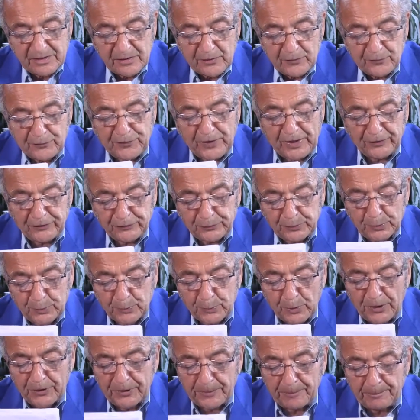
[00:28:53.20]
Faced with
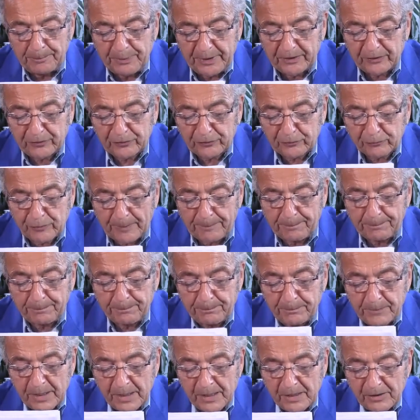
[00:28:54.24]
one of the biggest
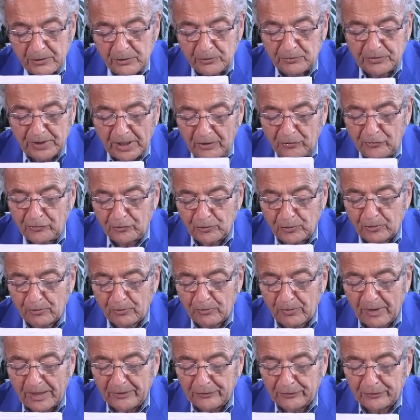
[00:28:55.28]
reputational
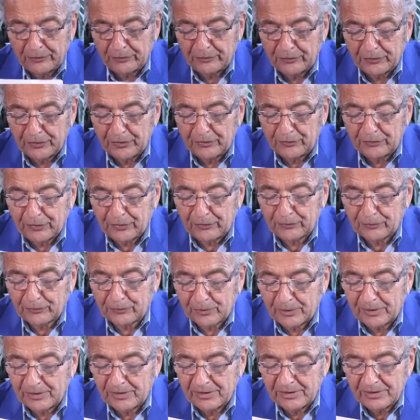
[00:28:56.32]
crises in its
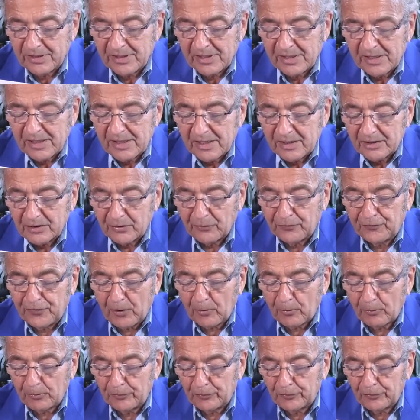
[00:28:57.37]
history, the
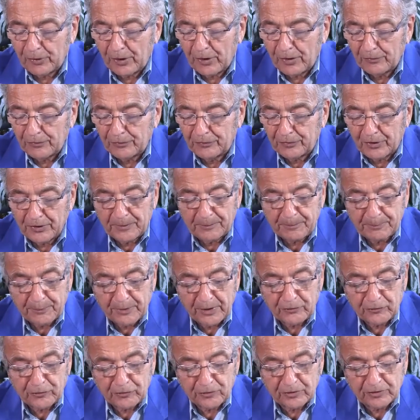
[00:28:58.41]
Federal Reserve is under
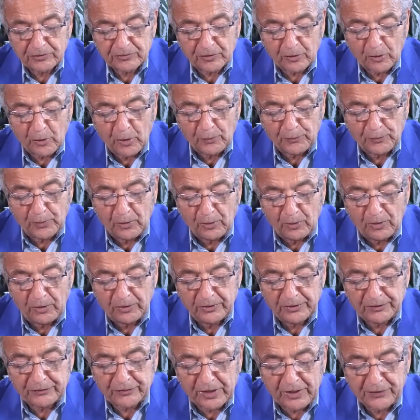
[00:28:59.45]
pressure to
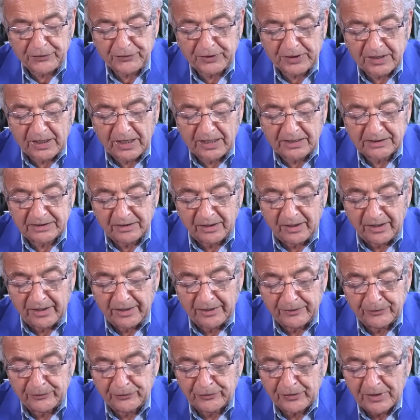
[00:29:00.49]
overhaul its ethics
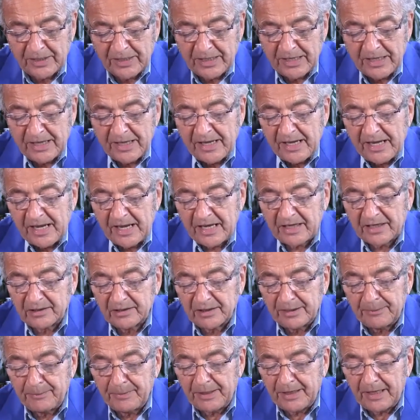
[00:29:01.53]
guidelines and
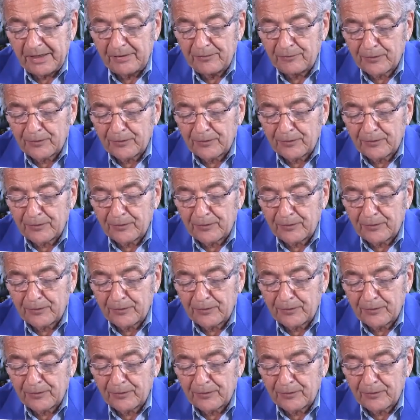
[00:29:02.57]
eliminate